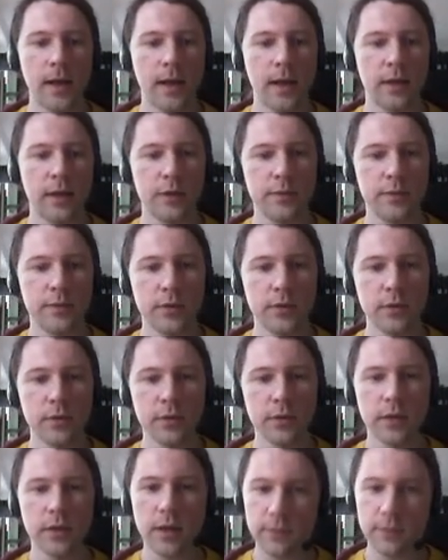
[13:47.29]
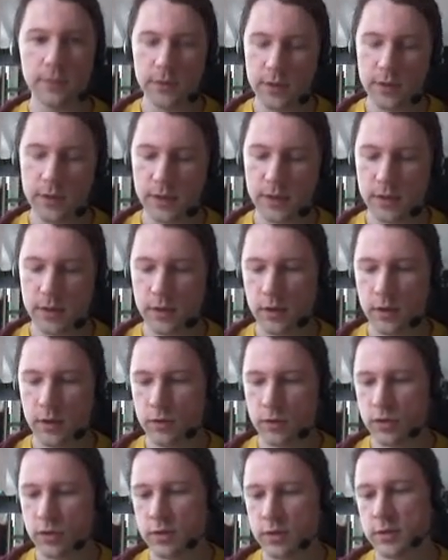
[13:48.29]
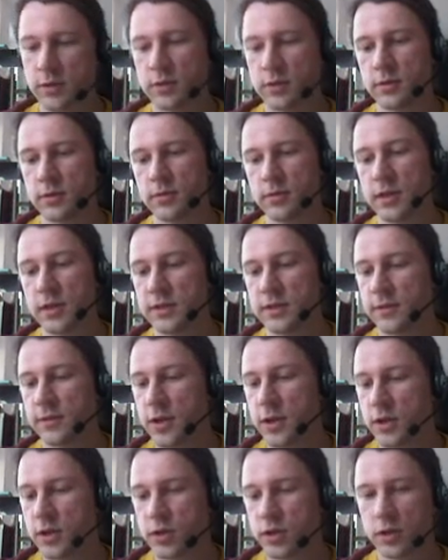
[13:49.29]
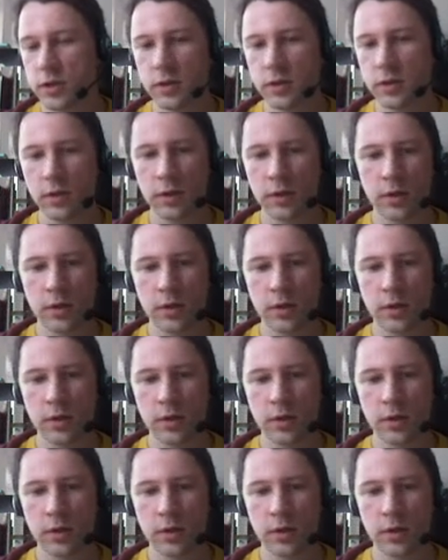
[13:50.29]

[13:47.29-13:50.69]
And if we don't have this, the usual classification